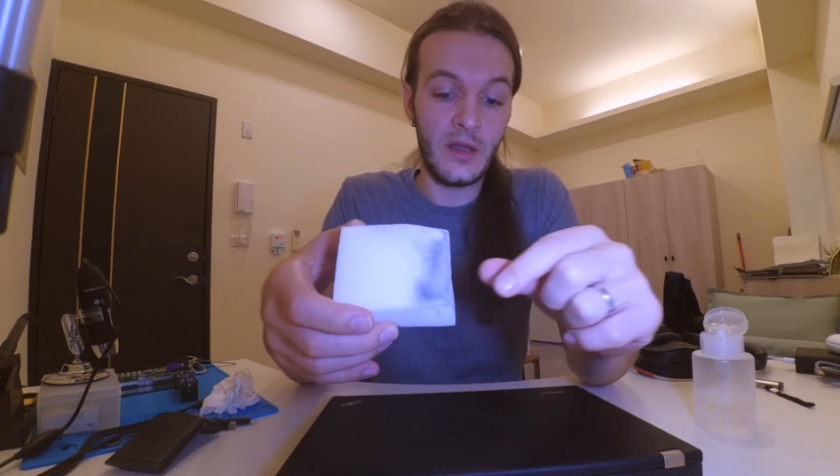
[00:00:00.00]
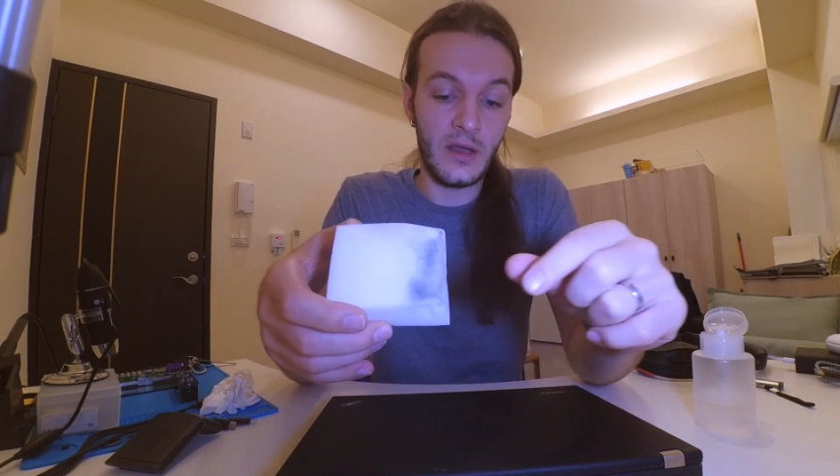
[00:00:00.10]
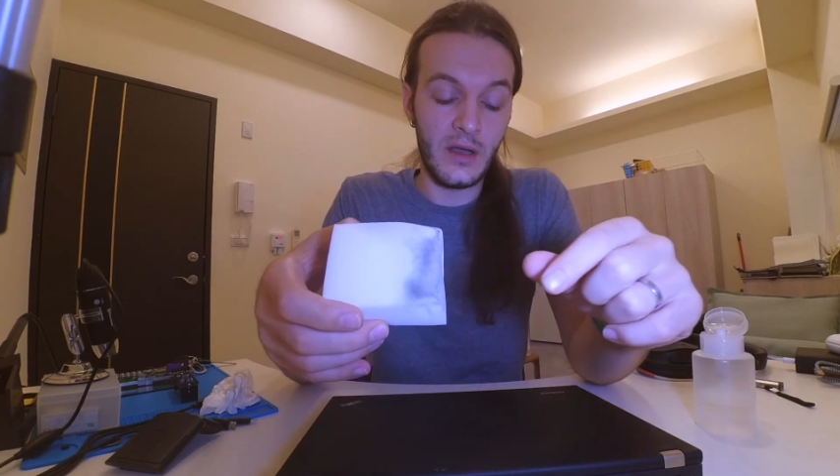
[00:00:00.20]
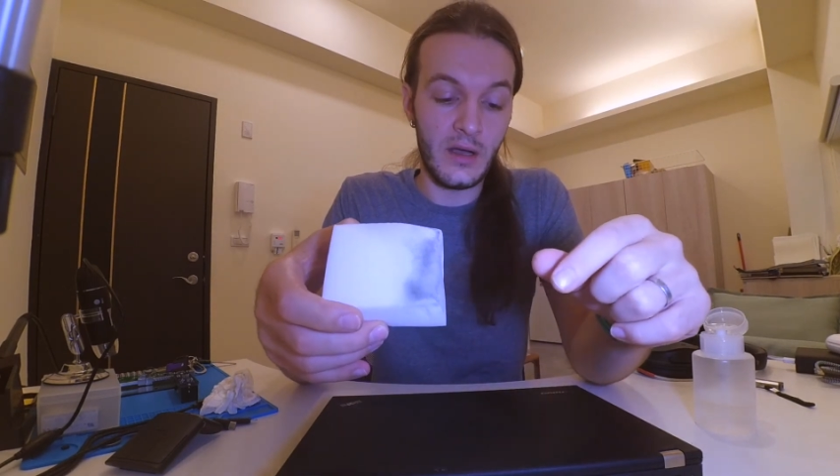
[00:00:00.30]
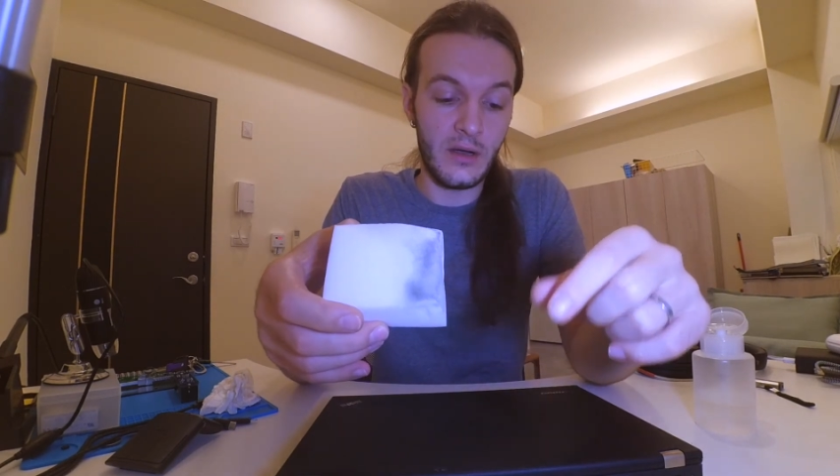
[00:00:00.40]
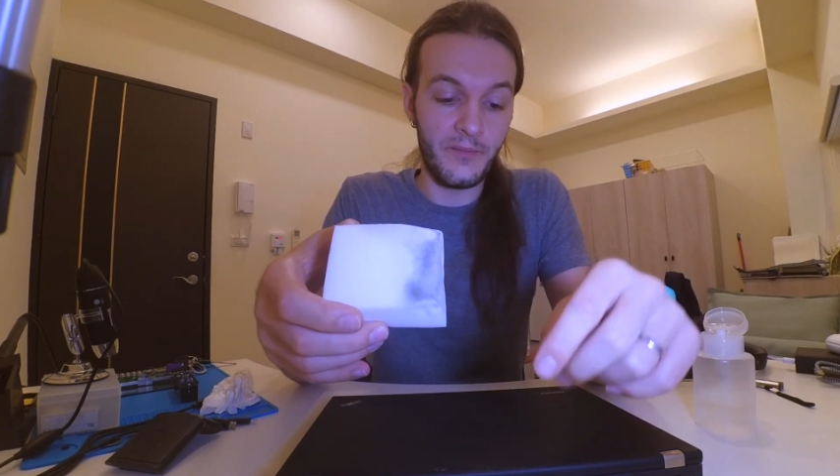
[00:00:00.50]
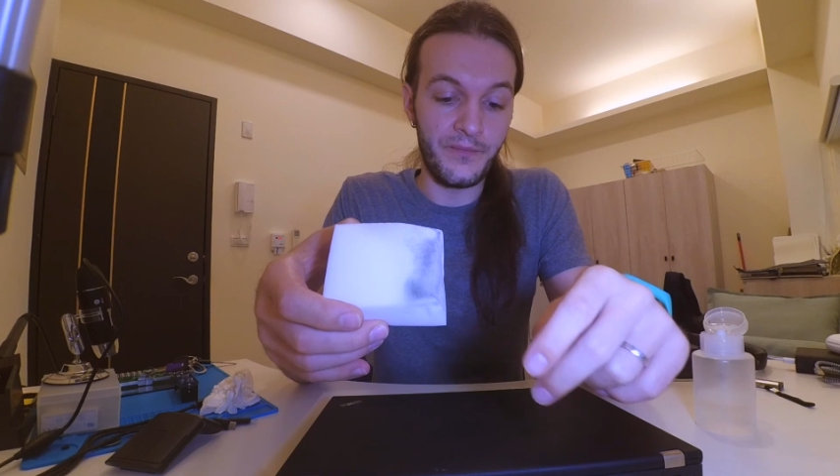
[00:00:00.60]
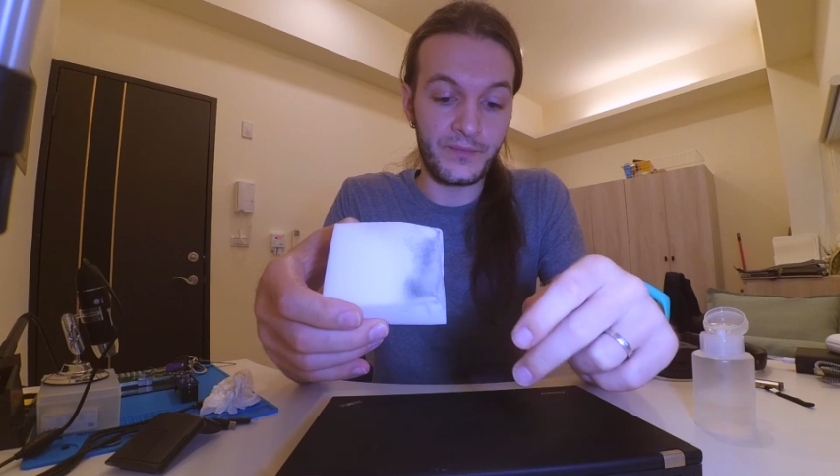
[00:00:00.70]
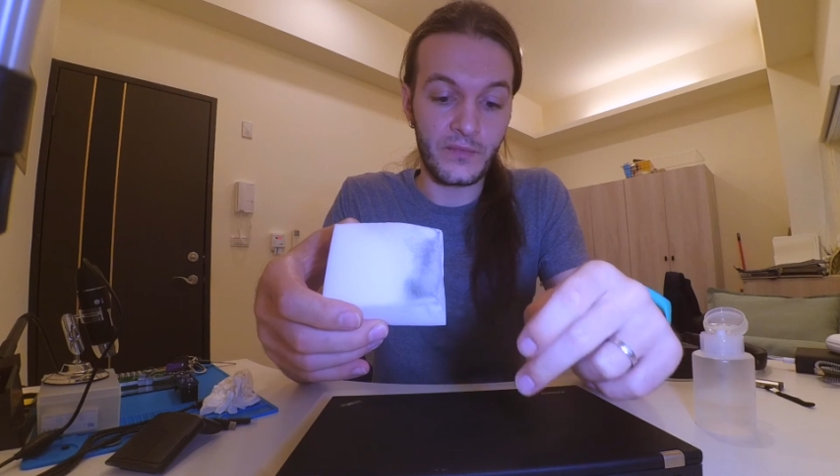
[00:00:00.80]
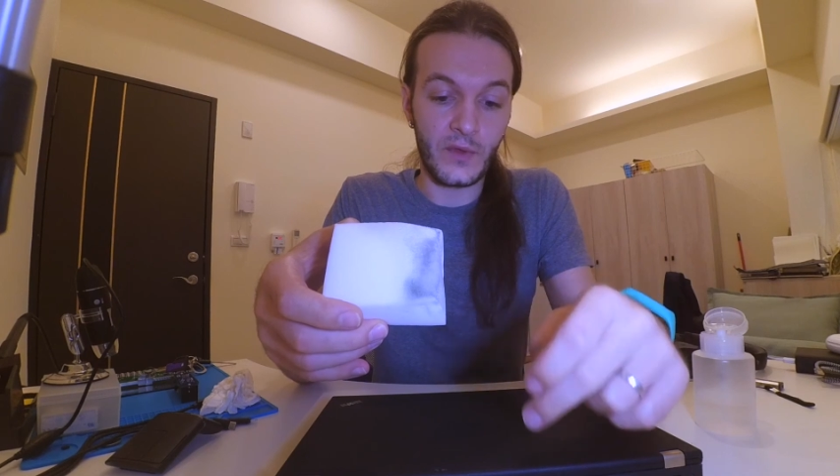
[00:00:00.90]

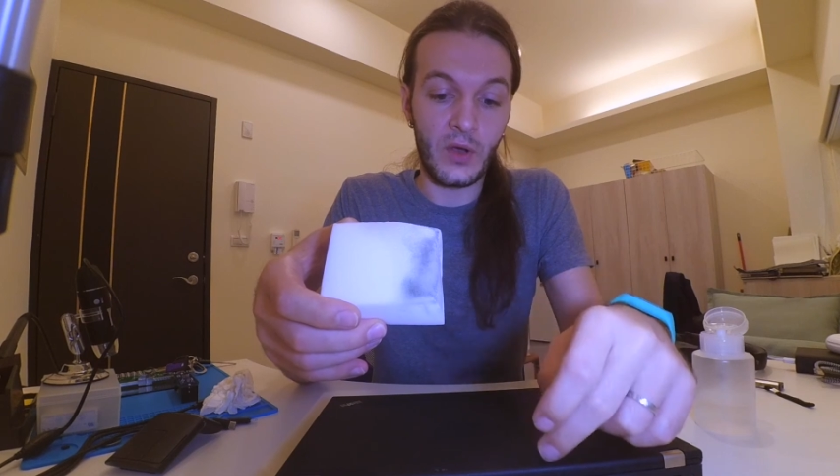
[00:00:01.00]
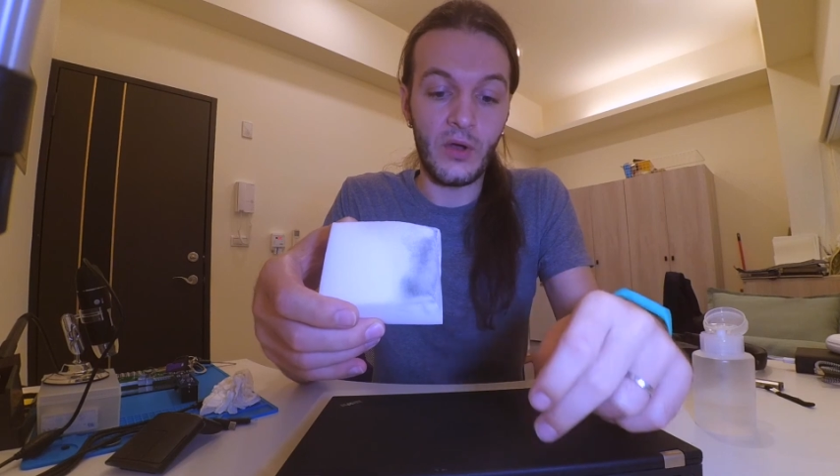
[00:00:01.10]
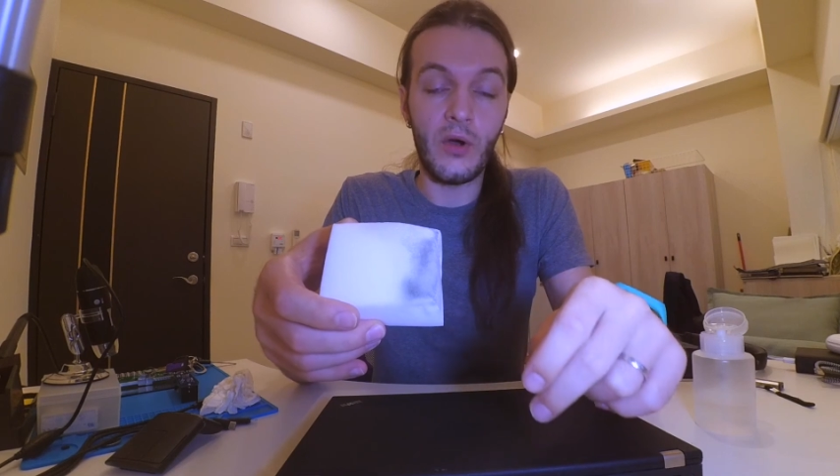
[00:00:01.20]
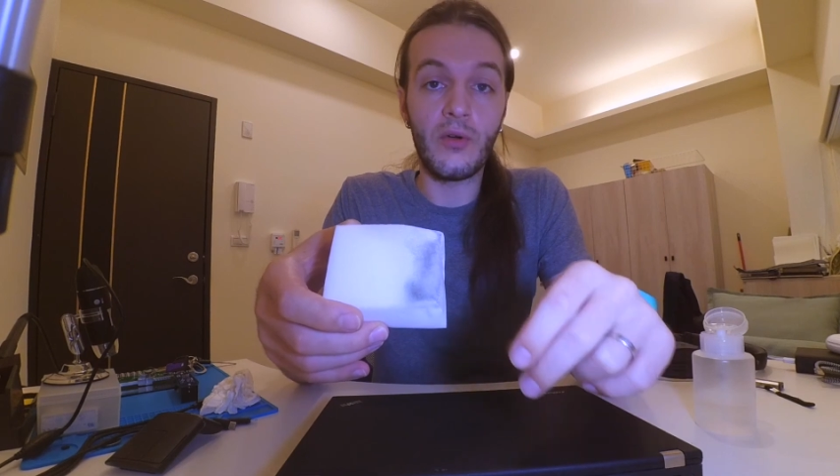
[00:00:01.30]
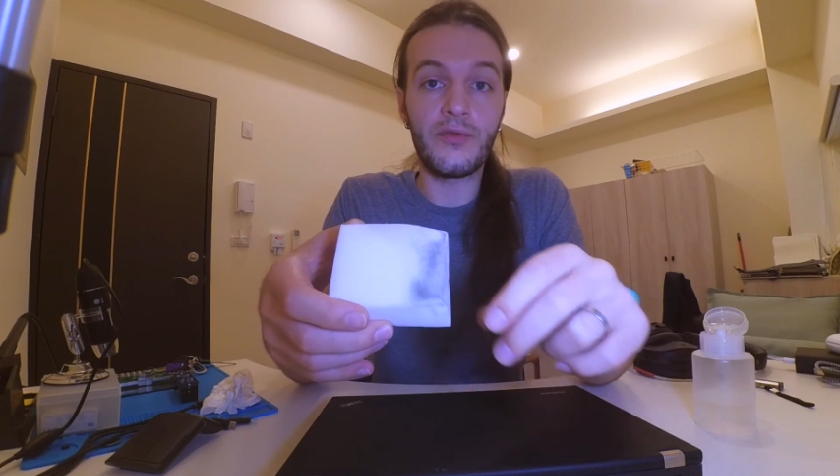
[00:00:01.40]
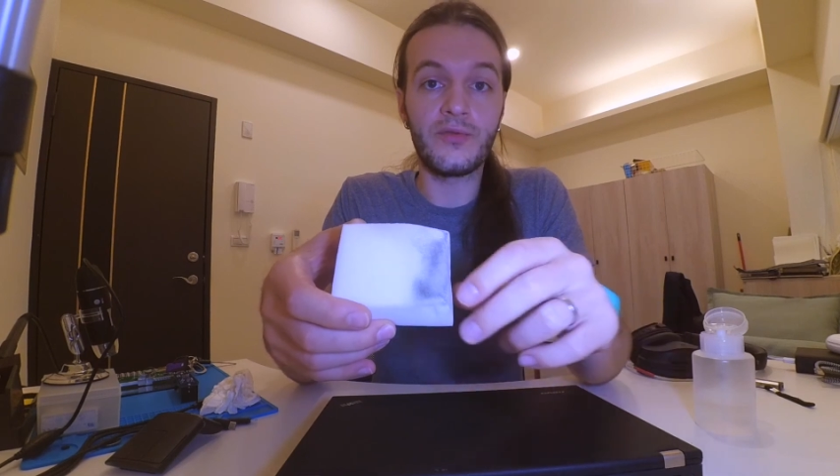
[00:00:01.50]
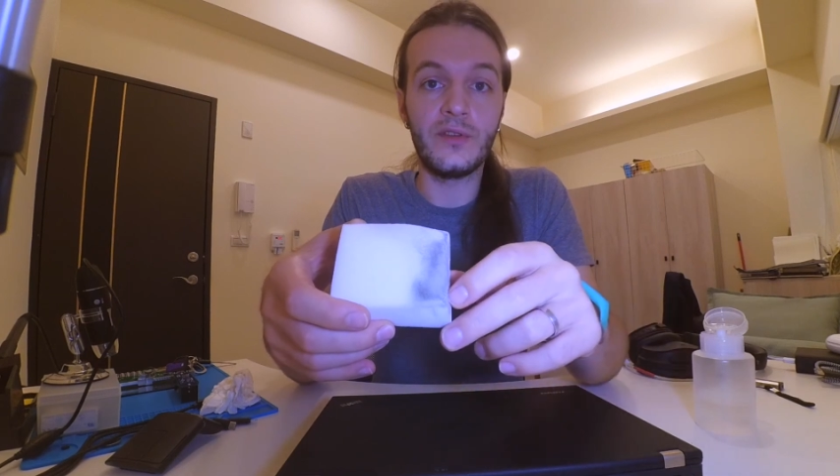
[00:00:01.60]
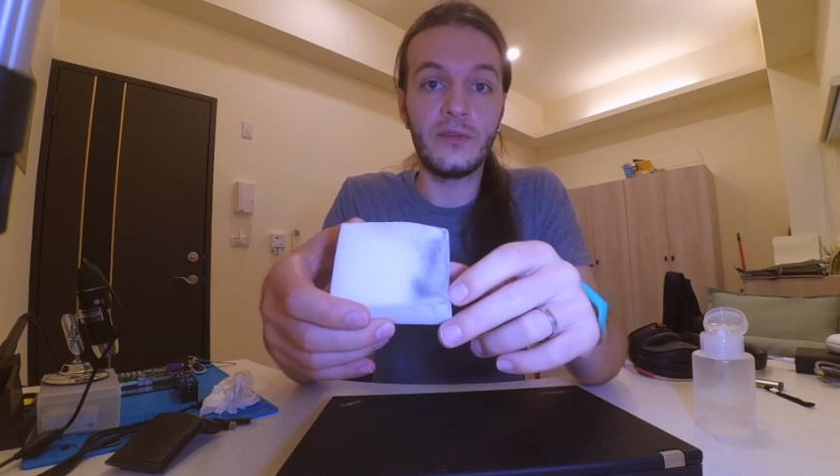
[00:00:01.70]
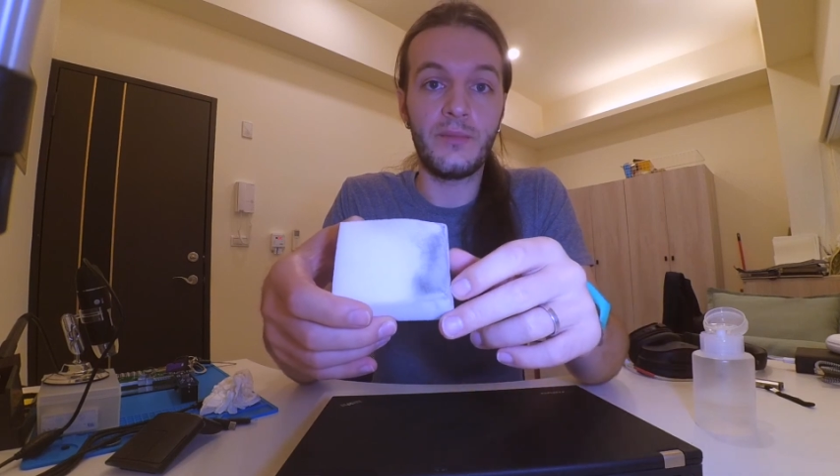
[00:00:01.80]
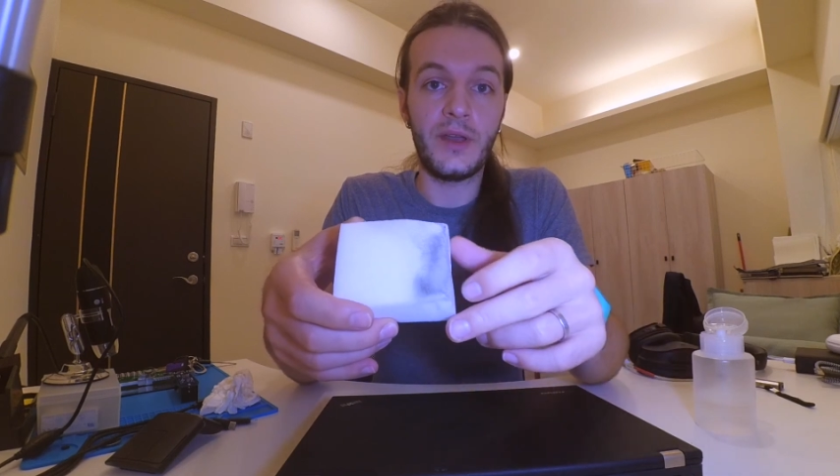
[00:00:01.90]
off
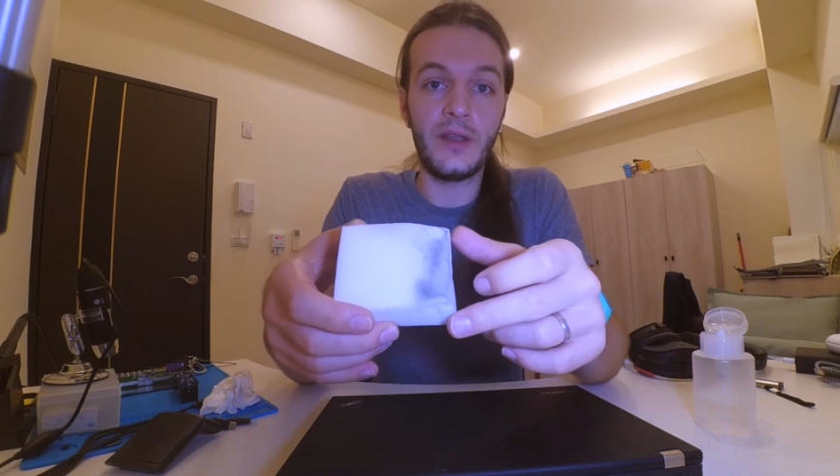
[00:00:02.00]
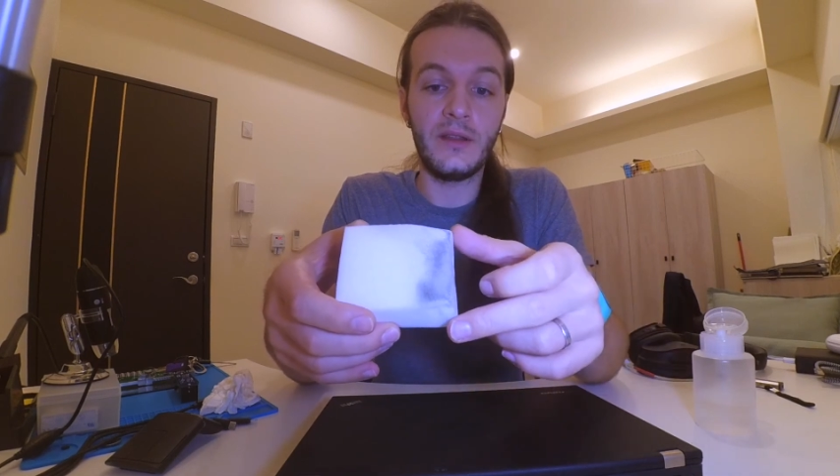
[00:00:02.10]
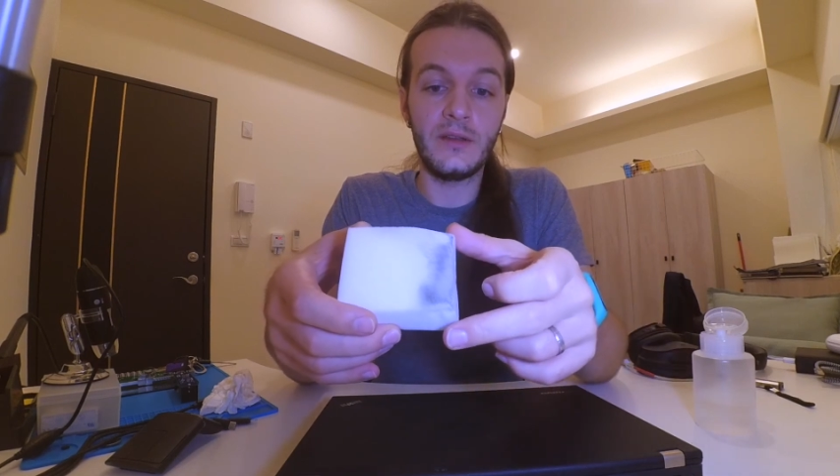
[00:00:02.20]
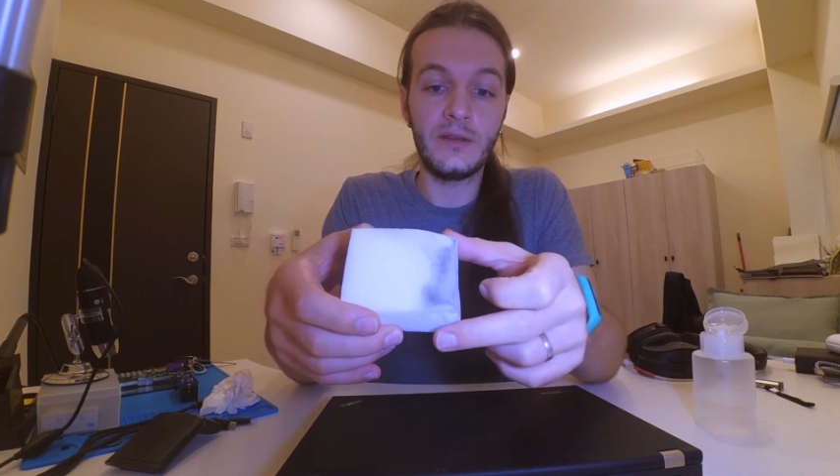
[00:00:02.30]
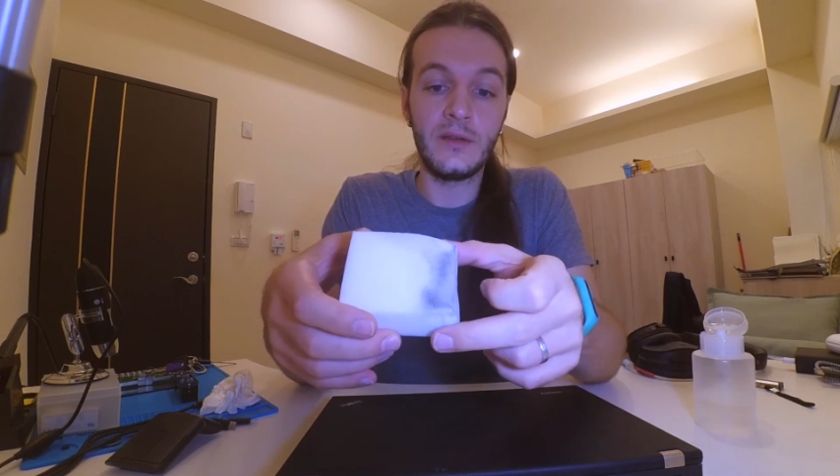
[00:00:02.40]
the paint,